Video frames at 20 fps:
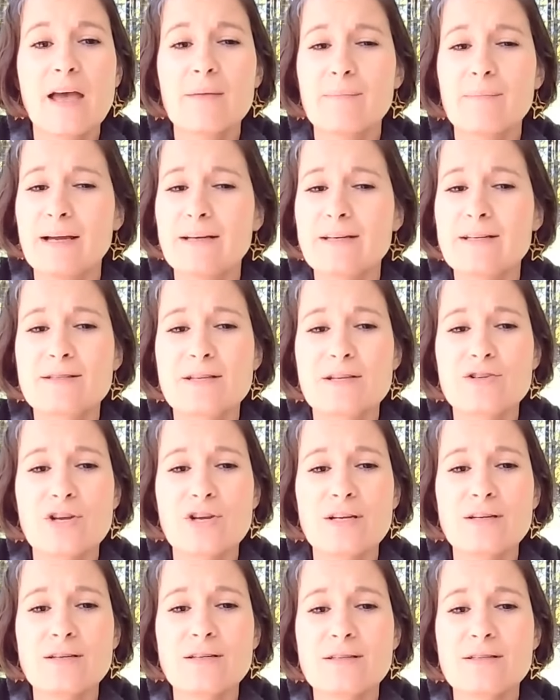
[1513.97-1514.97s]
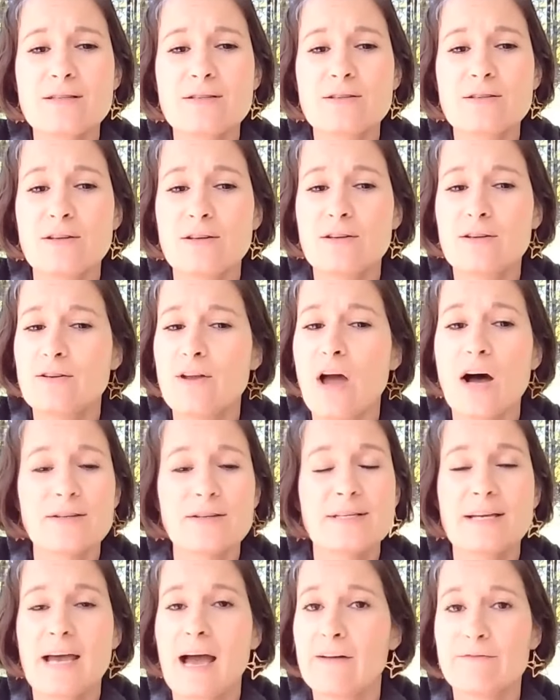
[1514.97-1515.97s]
My decision not
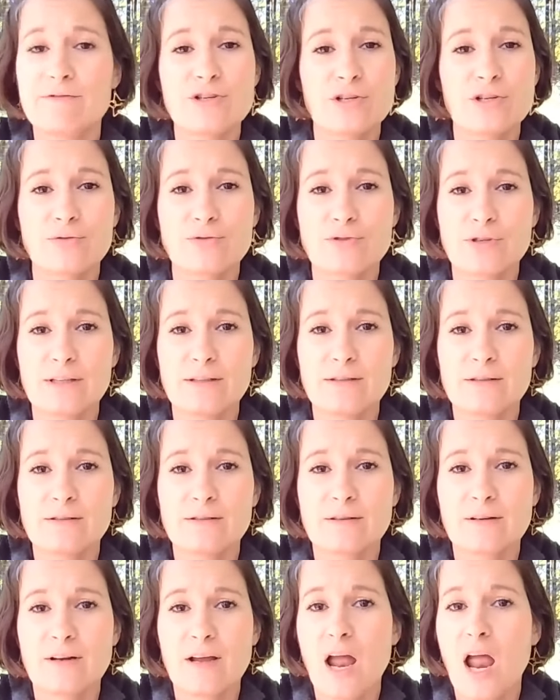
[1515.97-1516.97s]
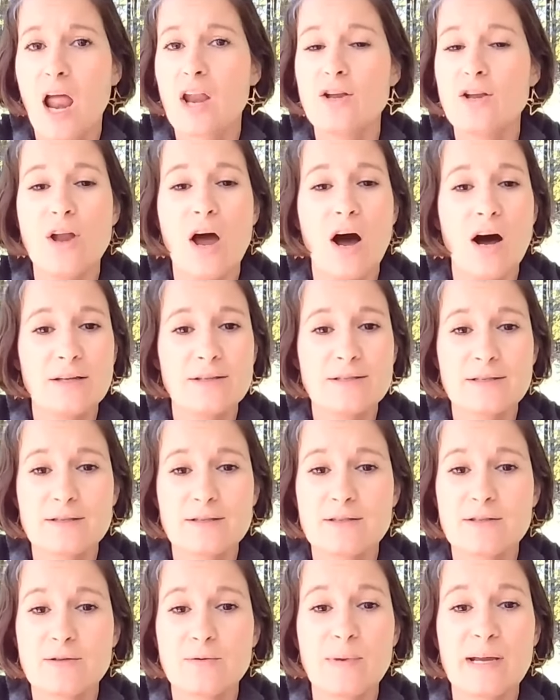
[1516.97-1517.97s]
to have children, not
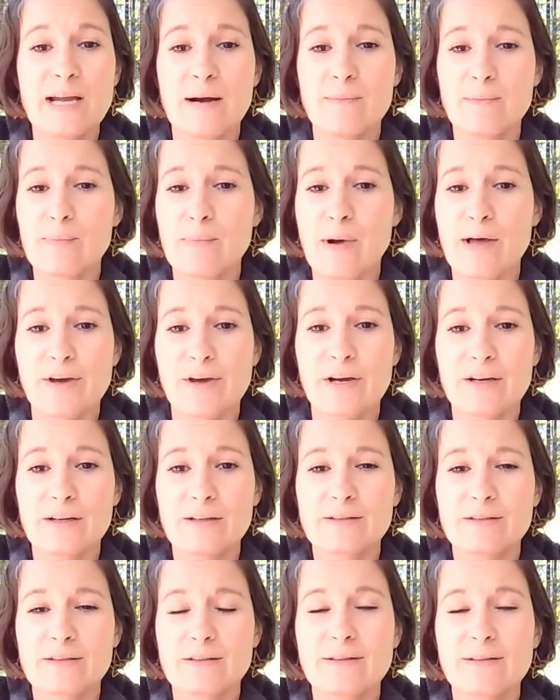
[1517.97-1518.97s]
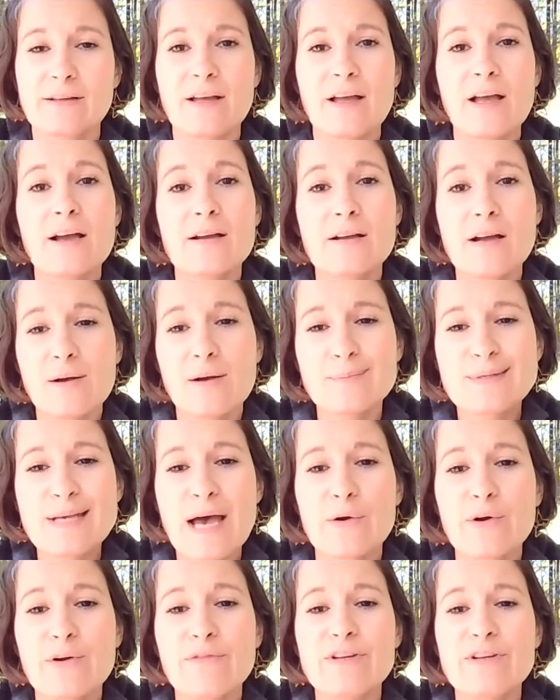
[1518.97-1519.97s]
to become a mother, comes
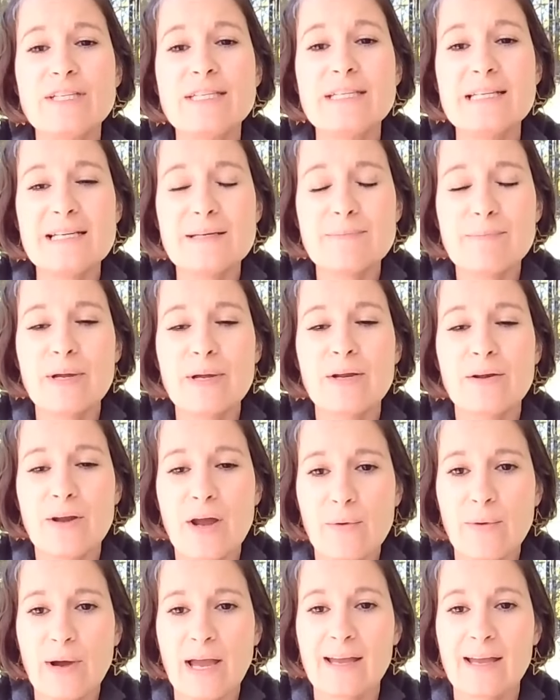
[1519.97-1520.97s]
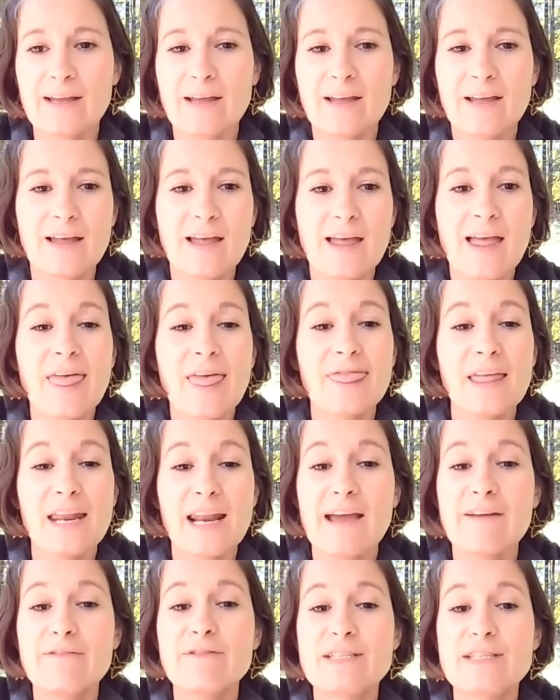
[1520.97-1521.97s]
out of a deep knowing that
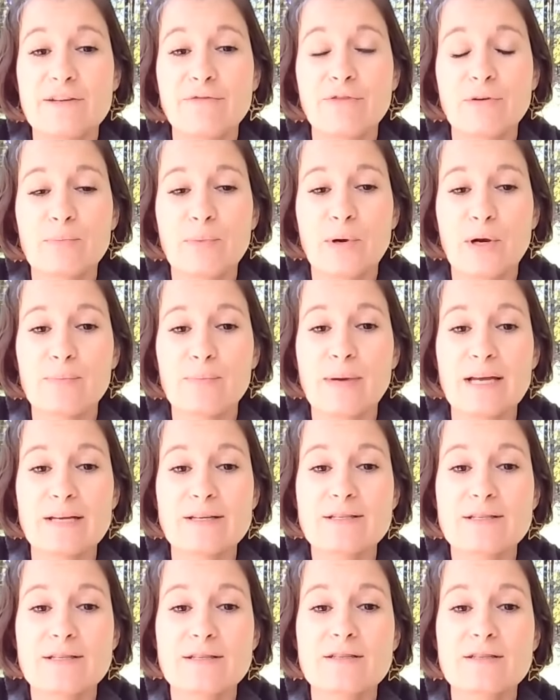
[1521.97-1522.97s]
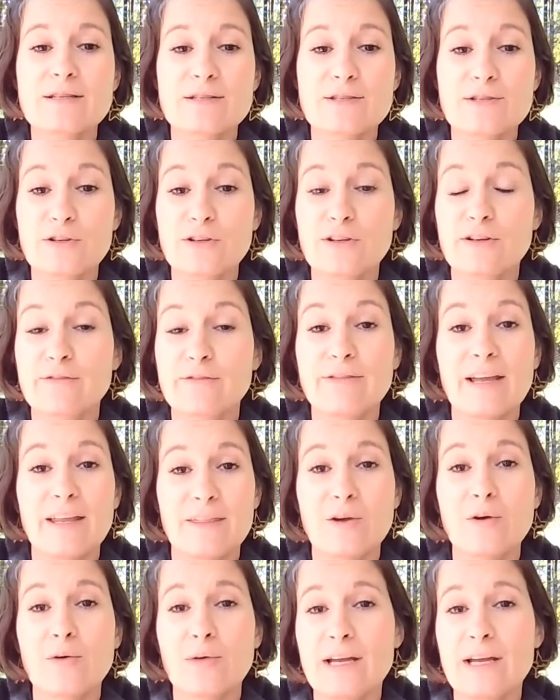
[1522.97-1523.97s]
I have a different purpose to serve in
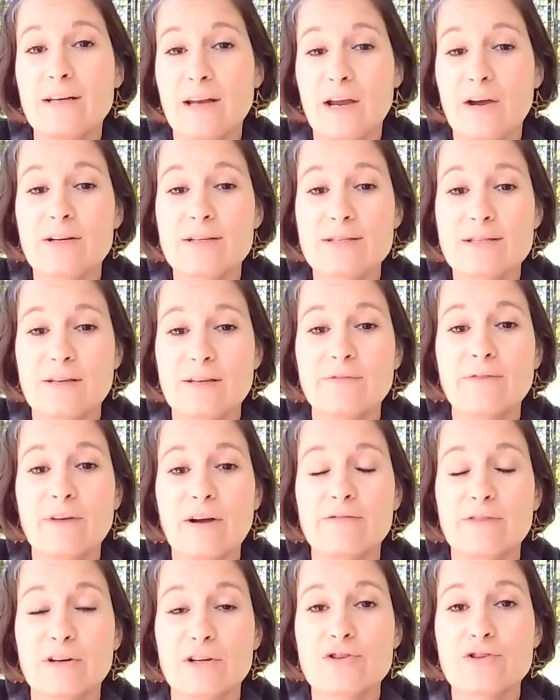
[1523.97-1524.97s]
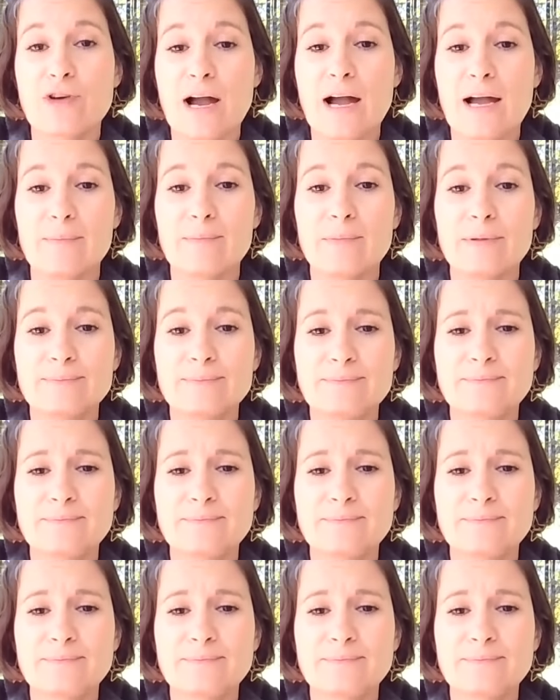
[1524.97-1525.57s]
the great narrative of our tribe.